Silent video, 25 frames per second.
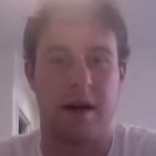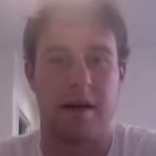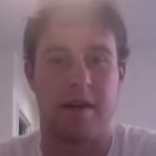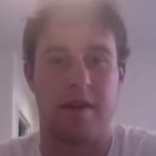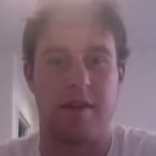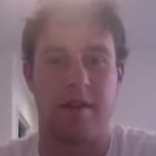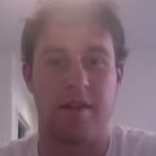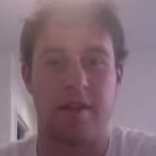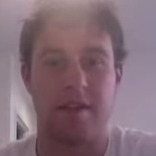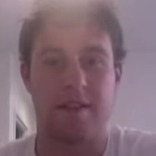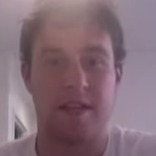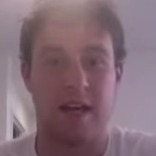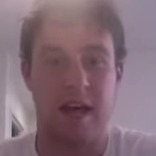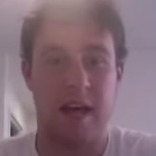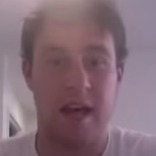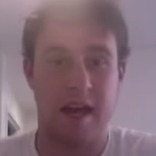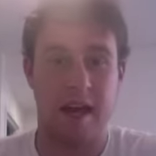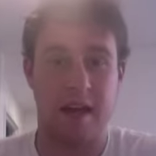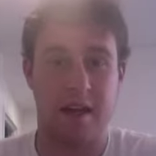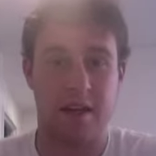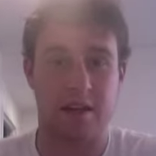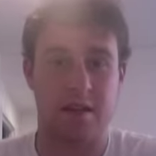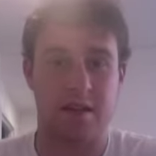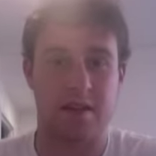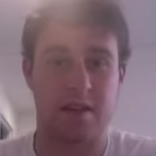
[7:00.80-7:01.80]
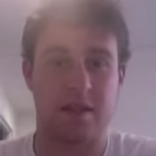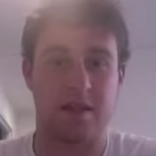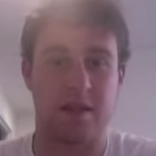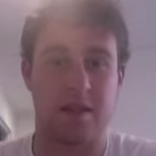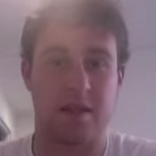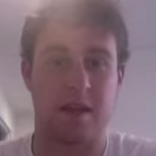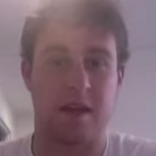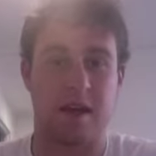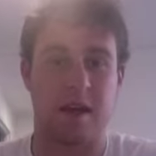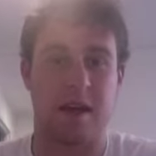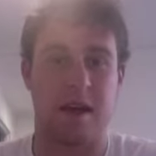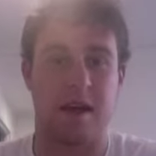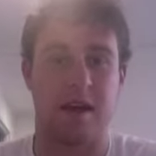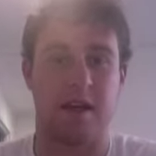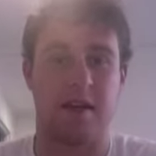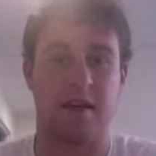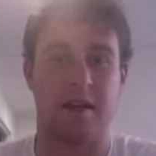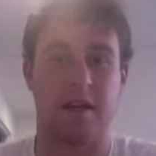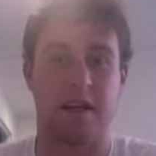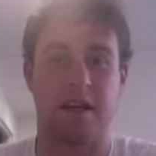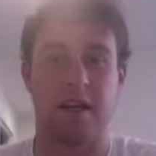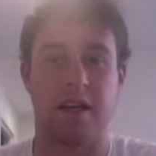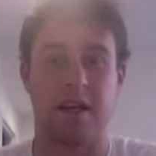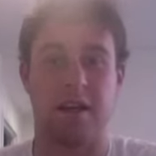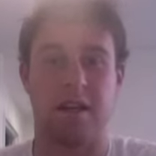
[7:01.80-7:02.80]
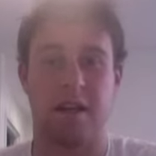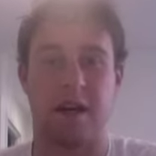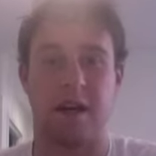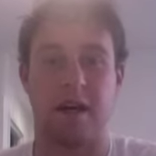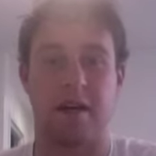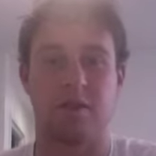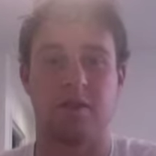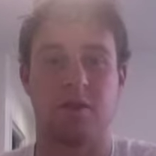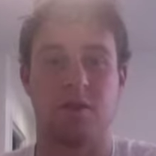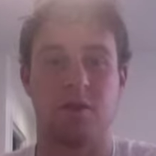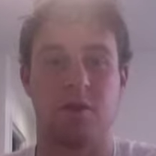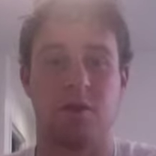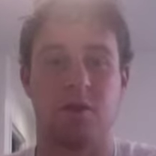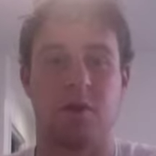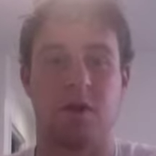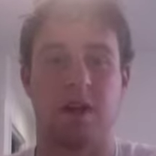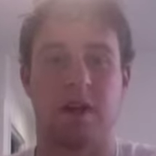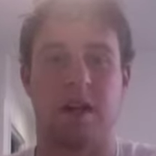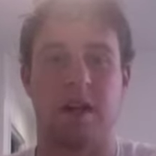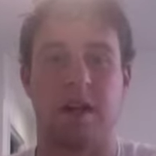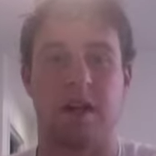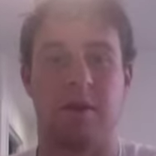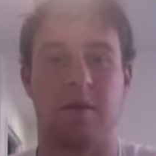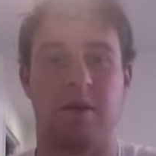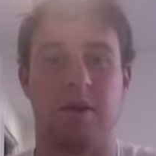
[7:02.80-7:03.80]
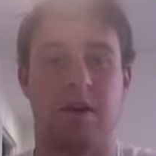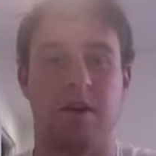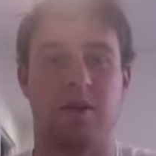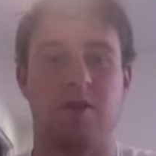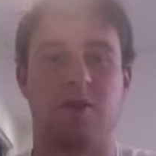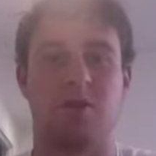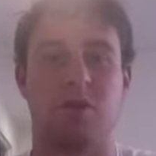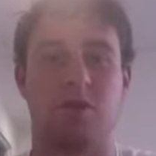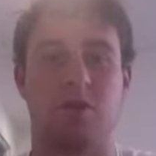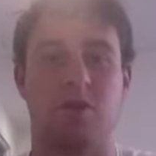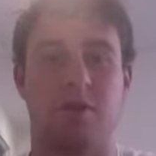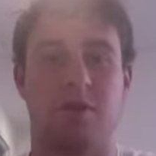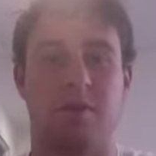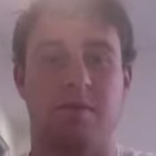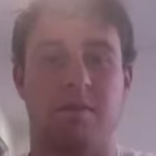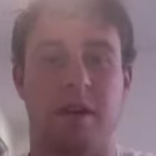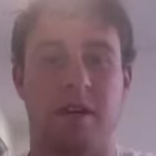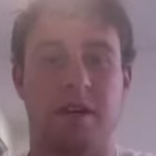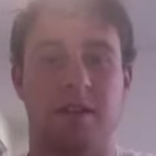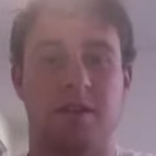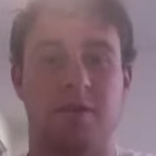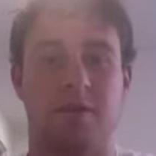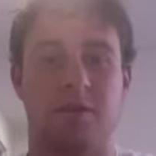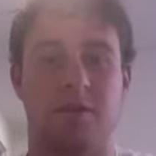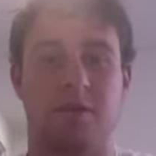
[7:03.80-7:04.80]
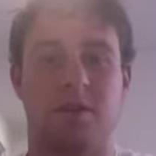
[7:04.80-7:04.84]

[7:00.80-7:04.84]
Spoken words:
the text and linking that to an image or the muscle.